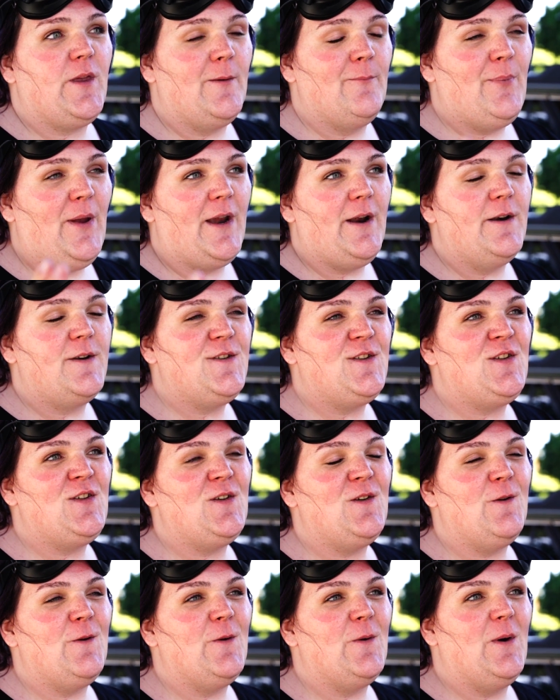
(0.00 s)
Compared
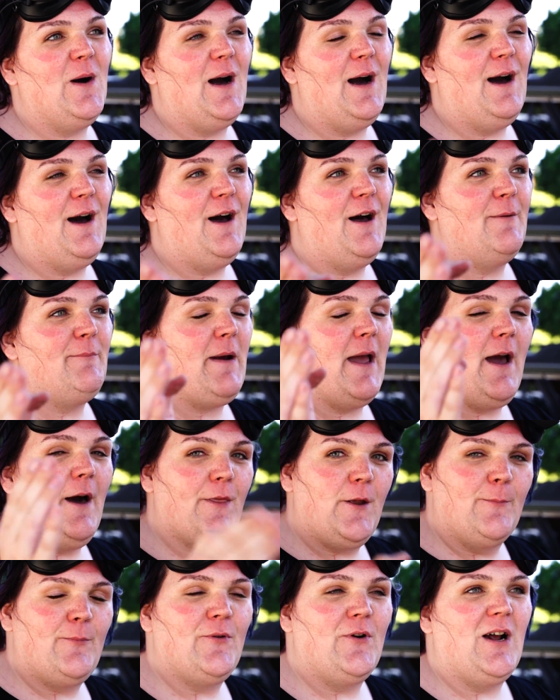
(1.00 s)
to my
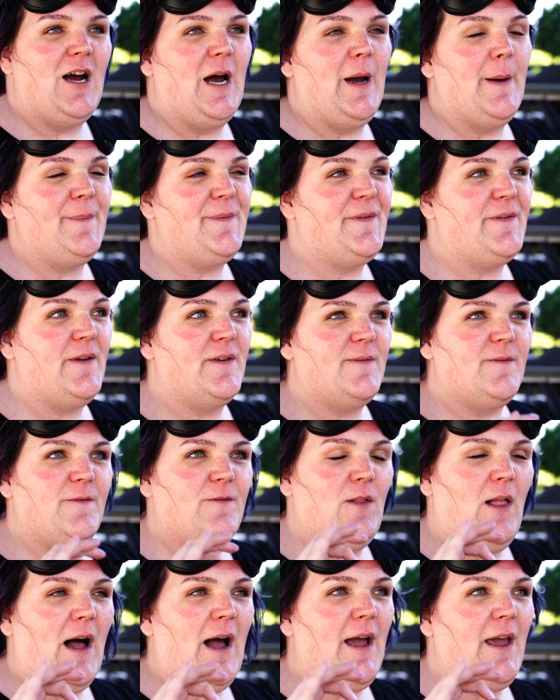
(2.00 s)
other props, it
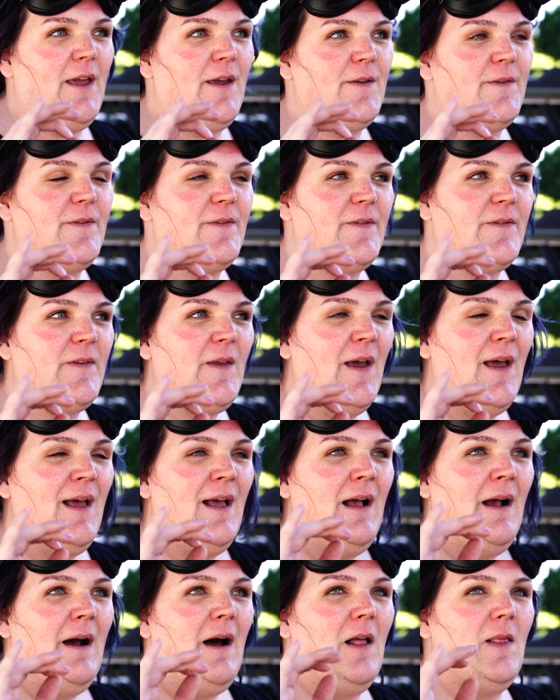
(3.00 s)
flies
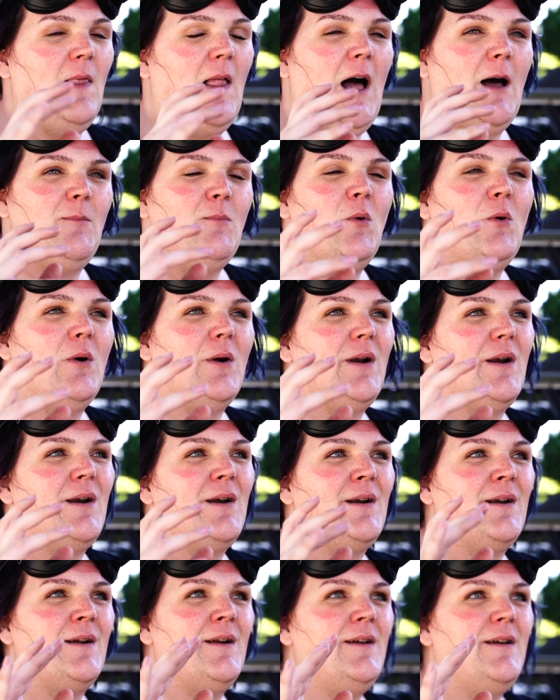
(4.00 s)
a lot
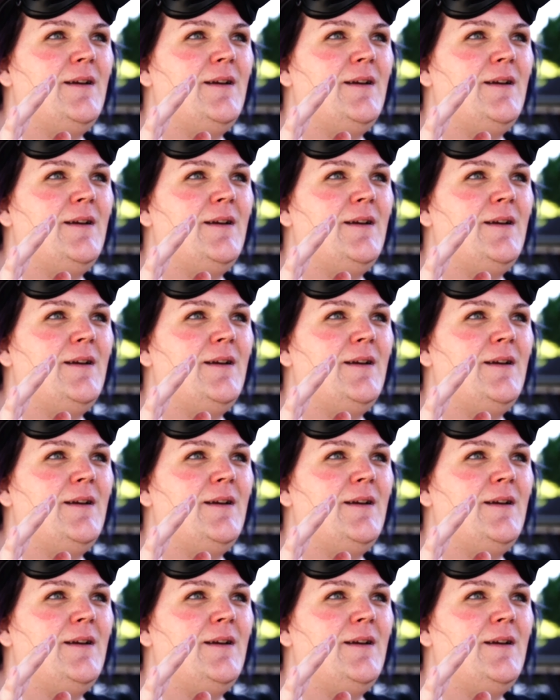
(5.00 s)
more